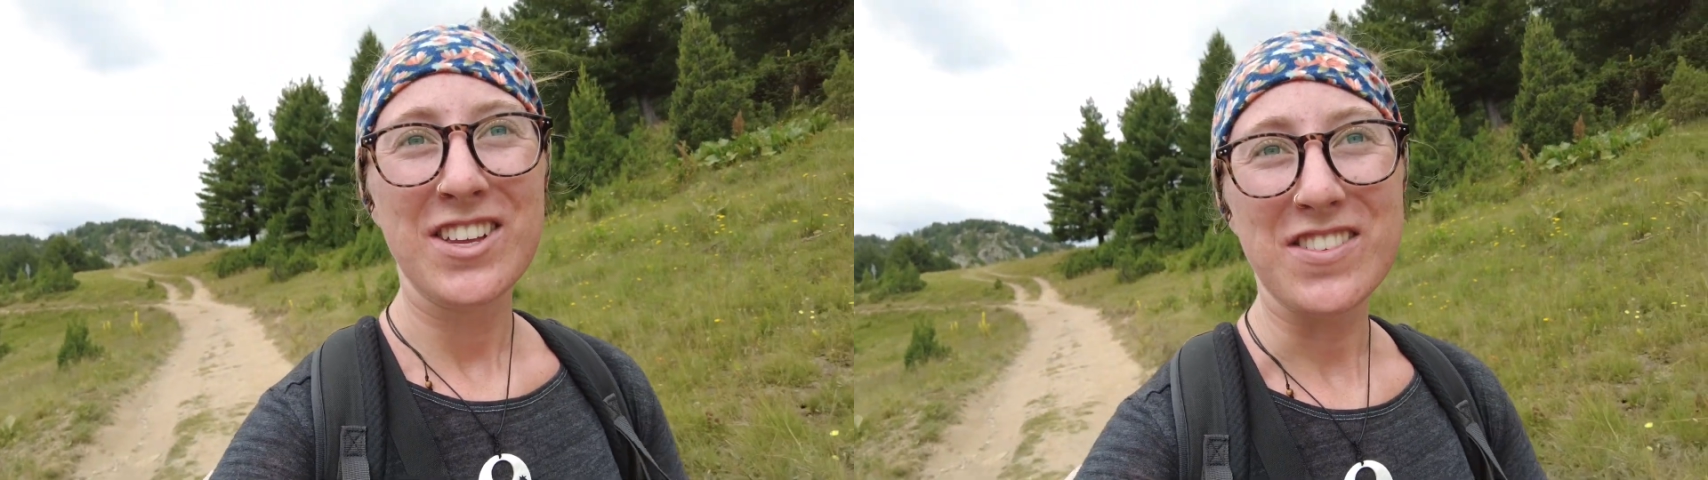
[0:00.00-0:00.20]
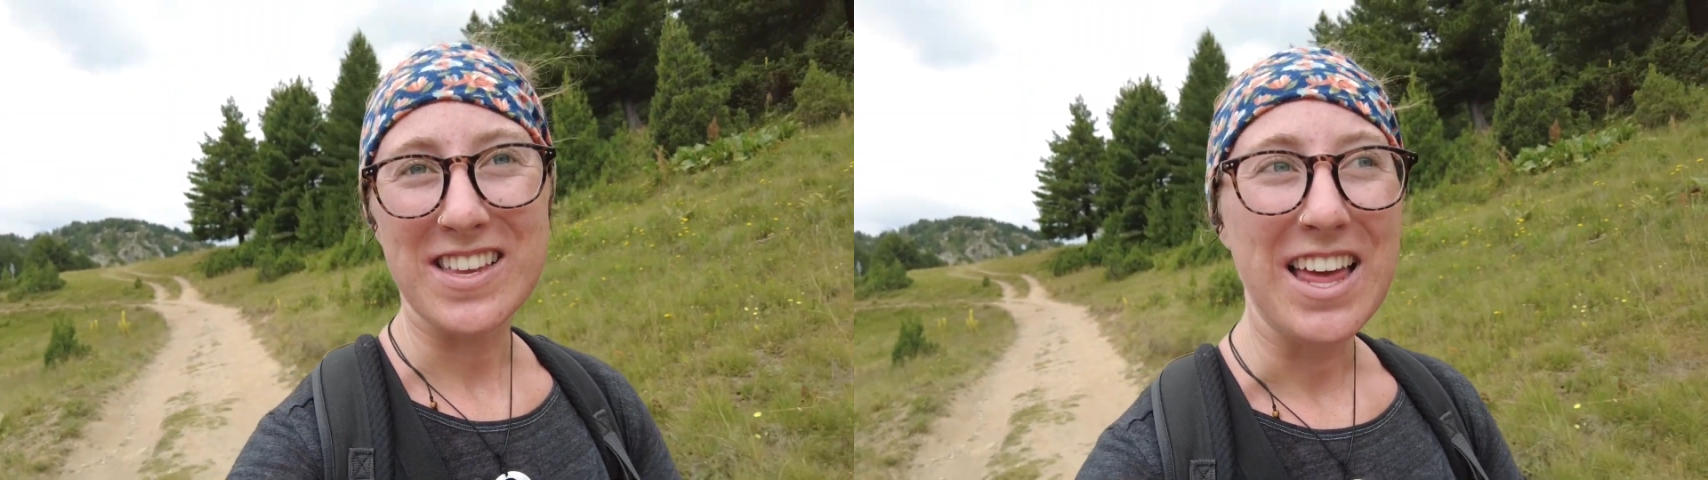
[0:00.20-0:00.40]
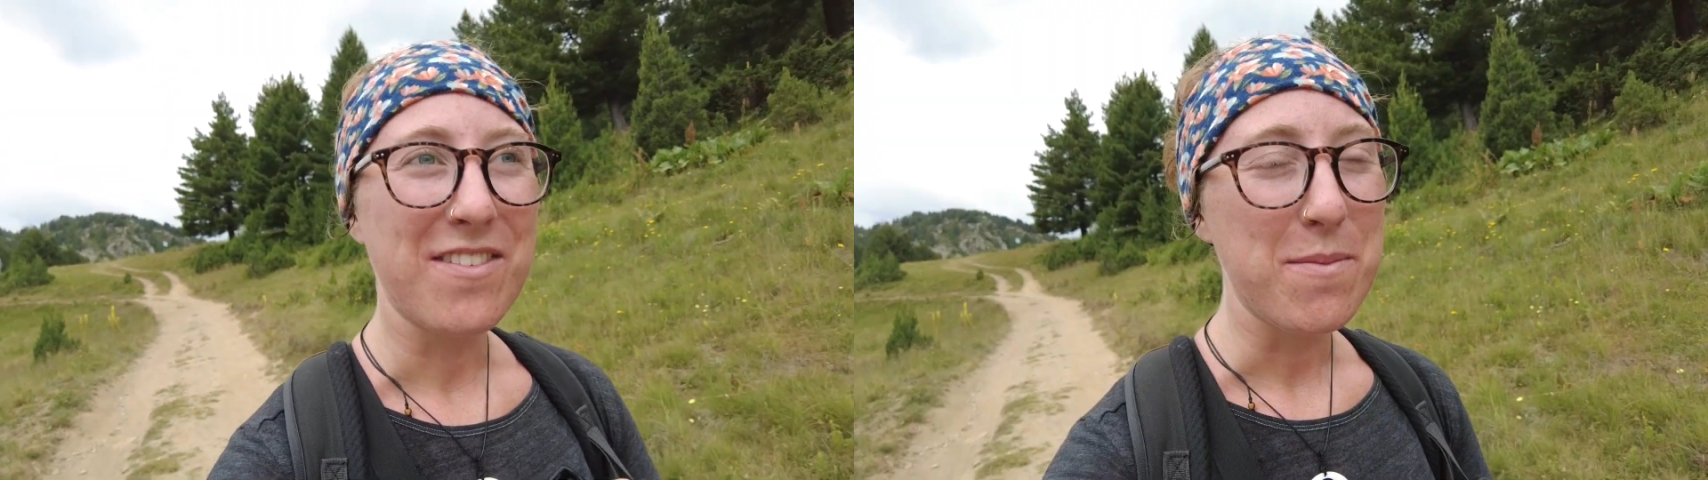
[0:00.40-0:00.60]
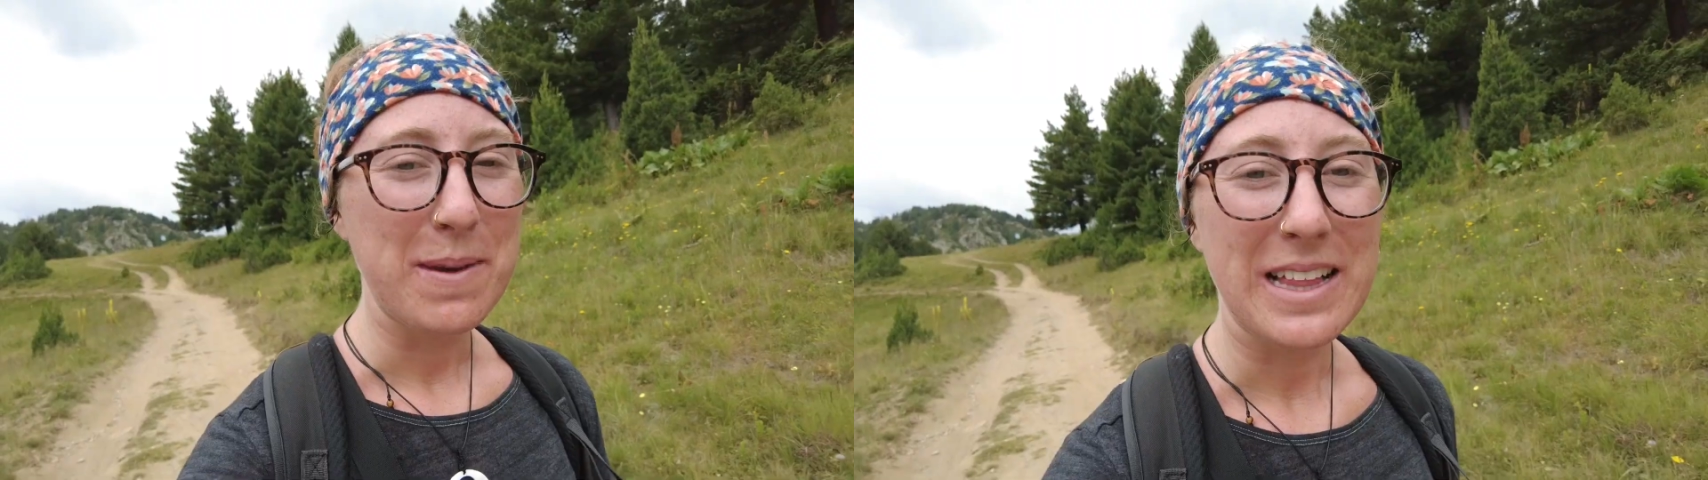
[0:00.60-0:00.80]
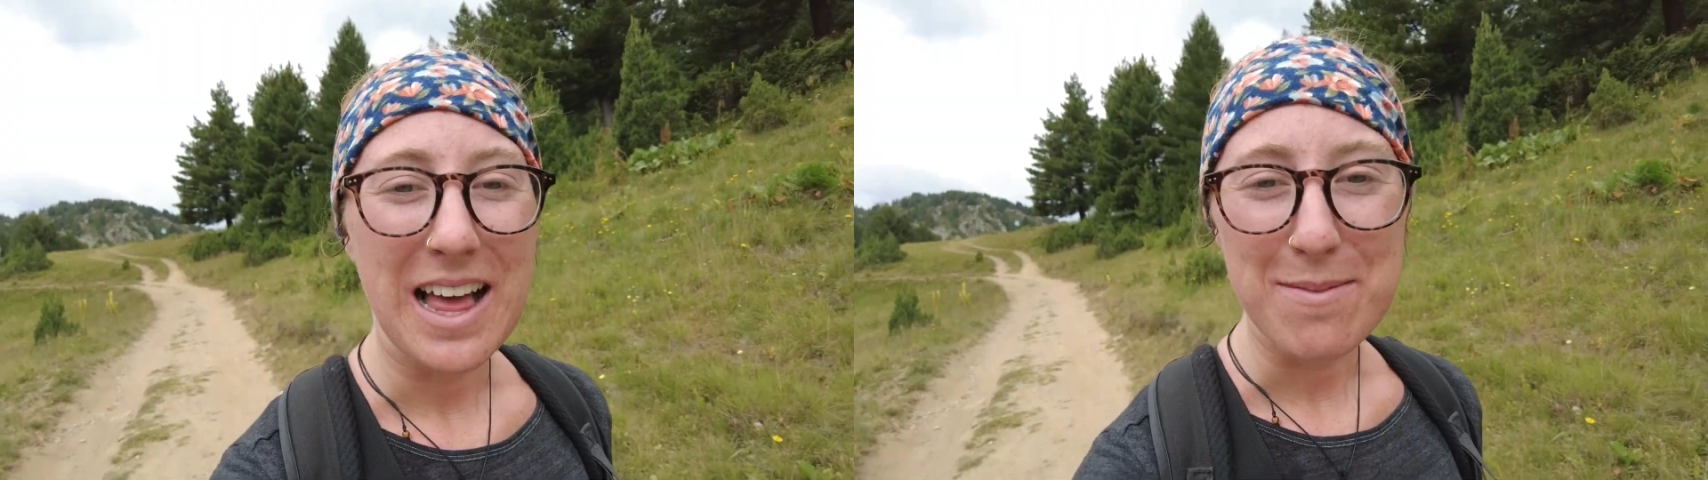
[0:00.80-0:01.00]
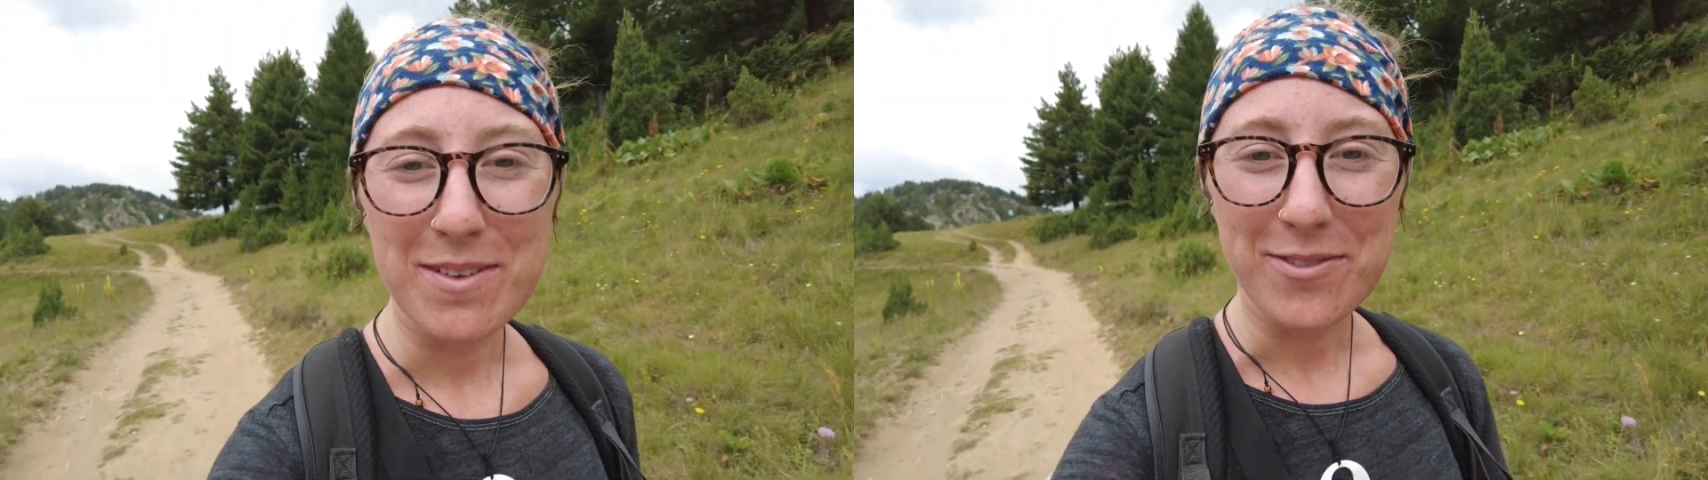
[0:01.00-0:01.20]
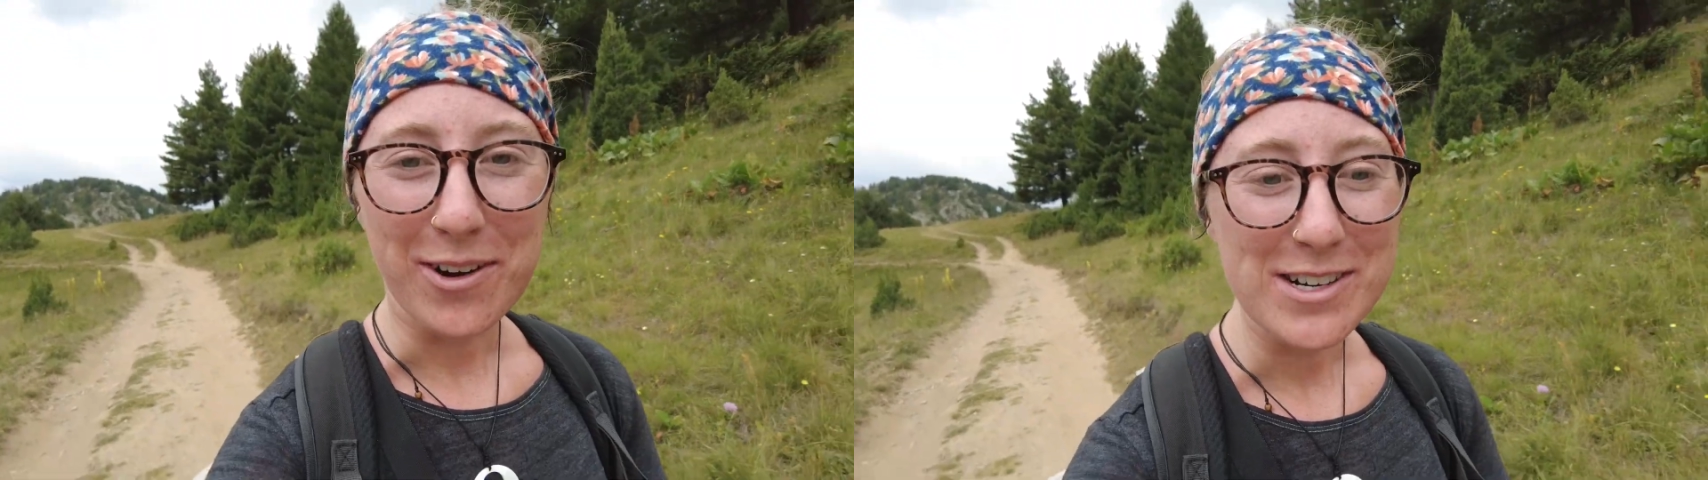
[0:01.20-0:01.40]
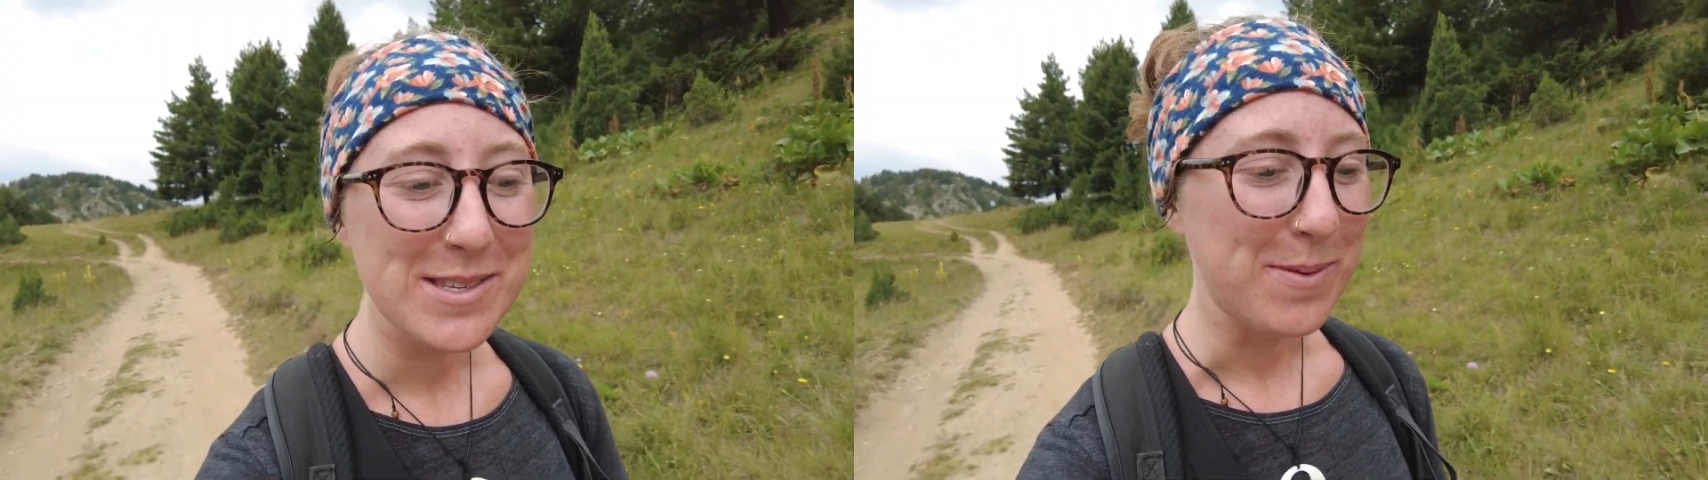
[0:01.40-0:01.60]
Just kind of a big climb at
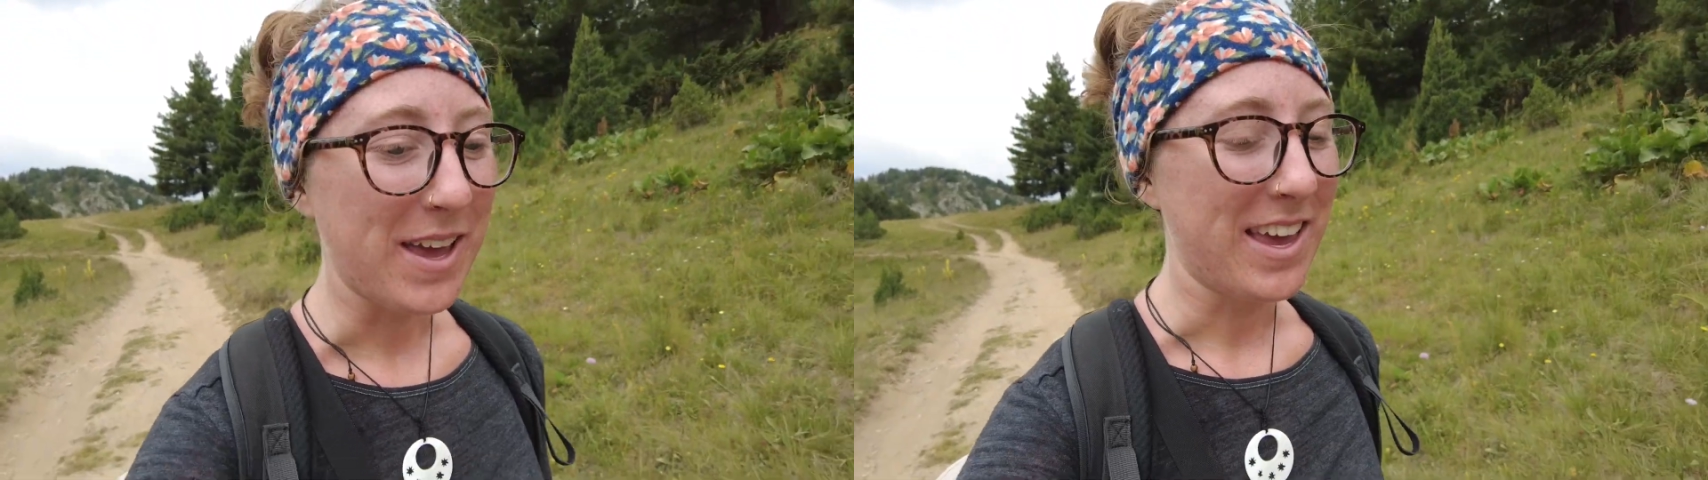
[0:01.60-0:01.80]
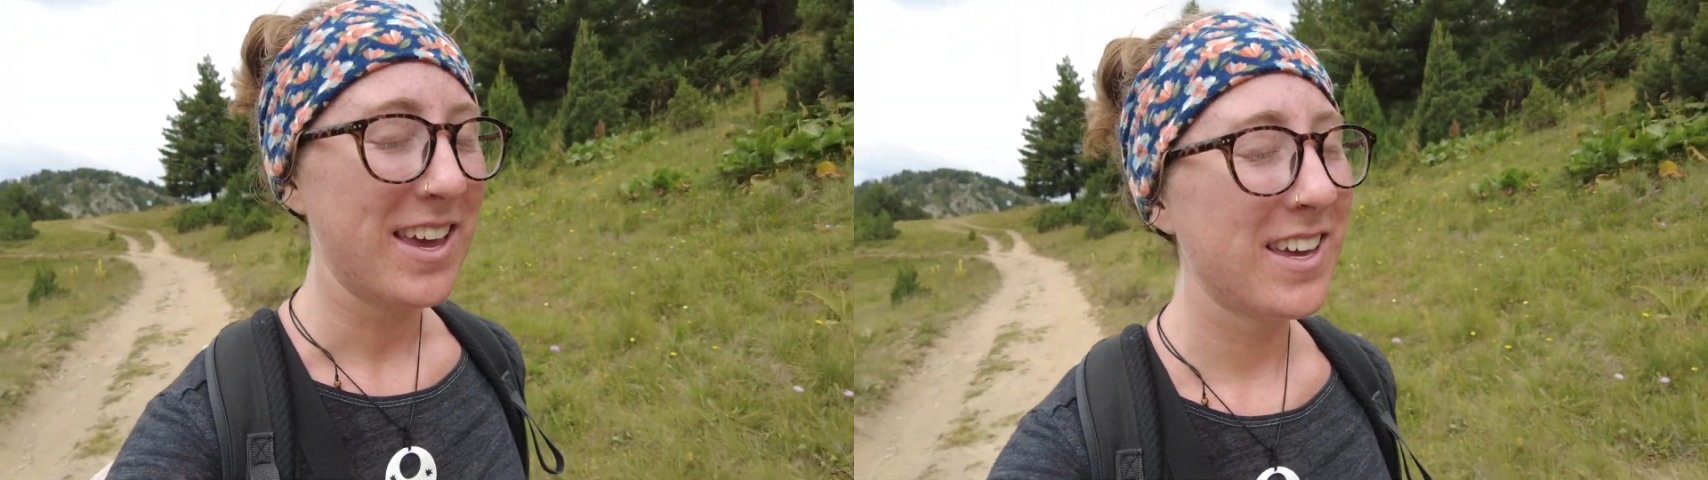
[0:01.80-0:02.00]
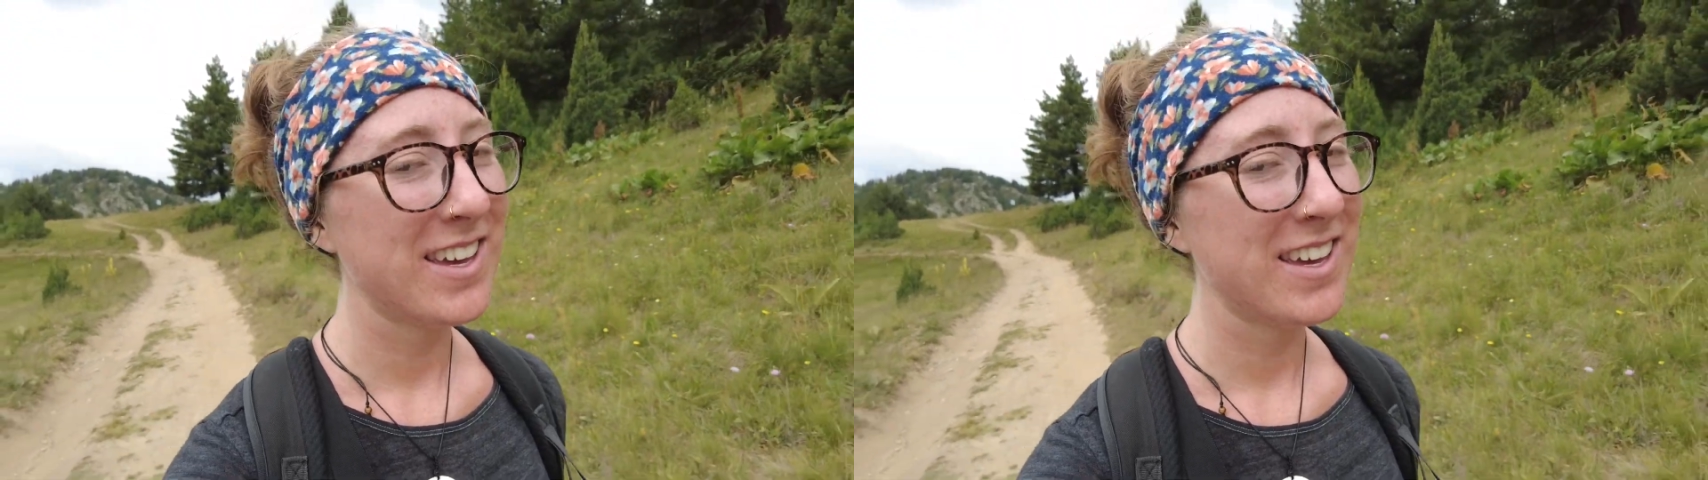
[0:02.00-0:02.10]
first, but